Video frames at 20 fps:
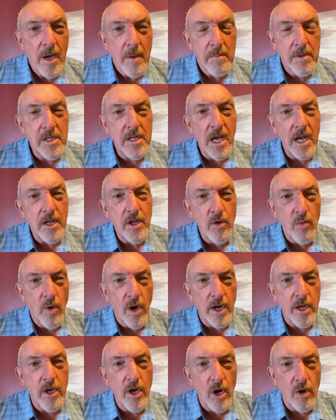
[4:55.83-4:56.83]
But then you
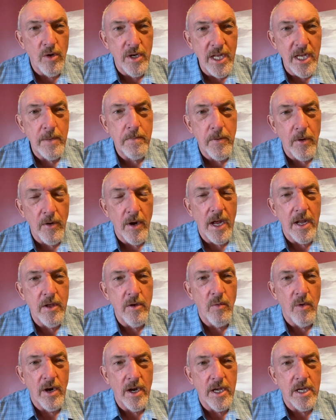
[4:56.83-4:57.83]
want to go deeper and
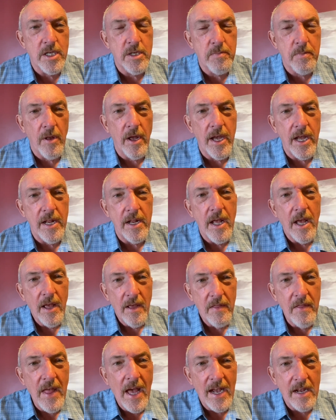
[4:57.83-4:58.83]
you want to explain
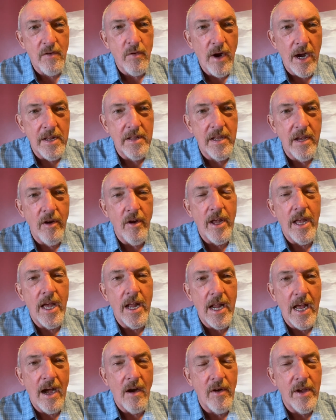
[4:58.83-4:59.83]
that criteria
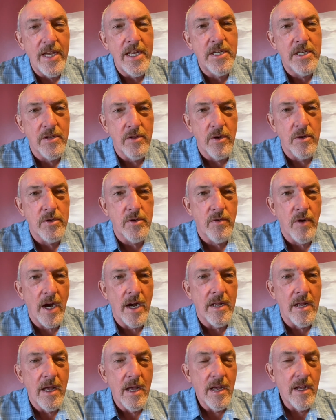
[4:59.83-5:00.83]
and how each of those
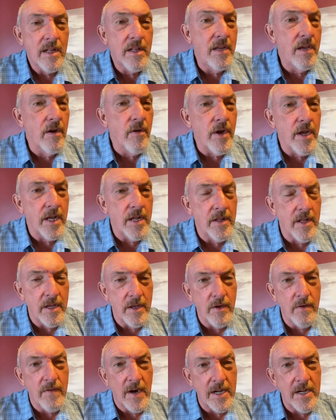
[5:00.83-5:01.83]
criterion that
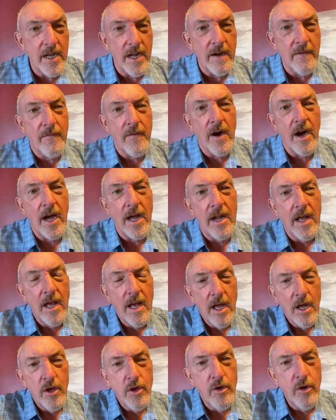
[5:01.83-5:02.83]
you've identified,
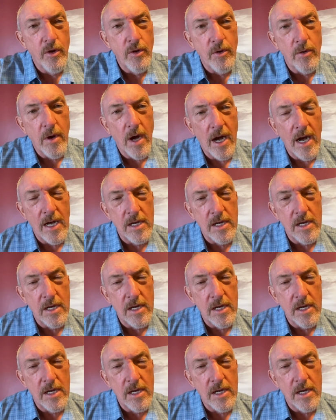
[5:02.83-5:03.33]
your